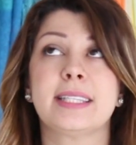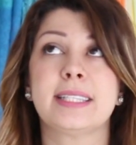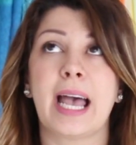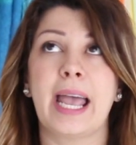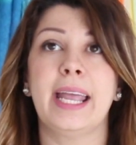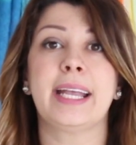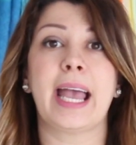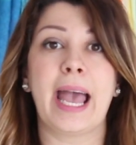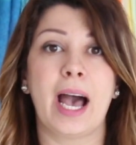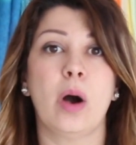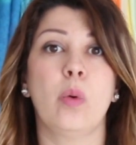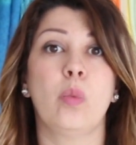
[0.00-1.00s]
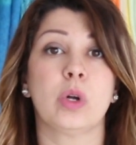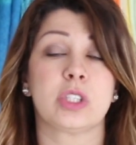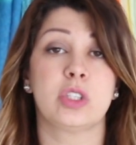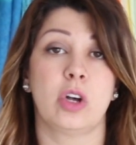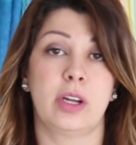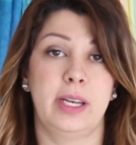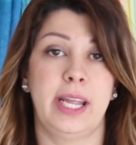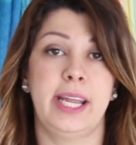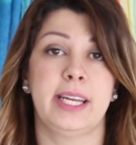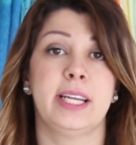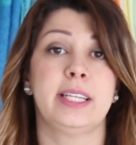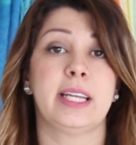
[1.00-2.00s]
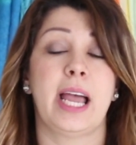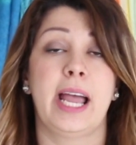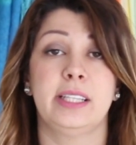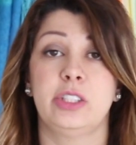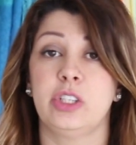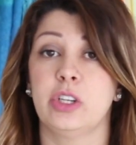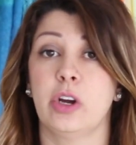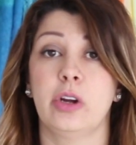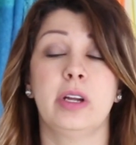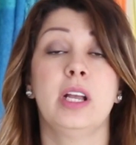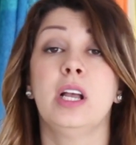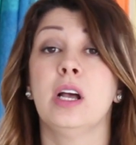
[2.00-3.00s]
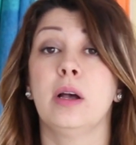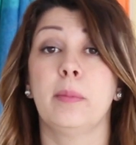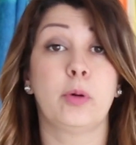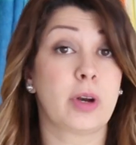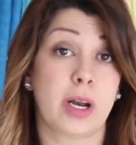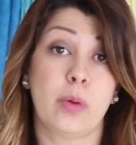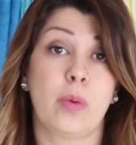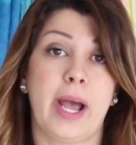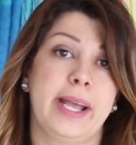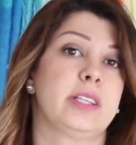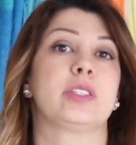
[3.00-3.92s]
take out what's not needed and put it away.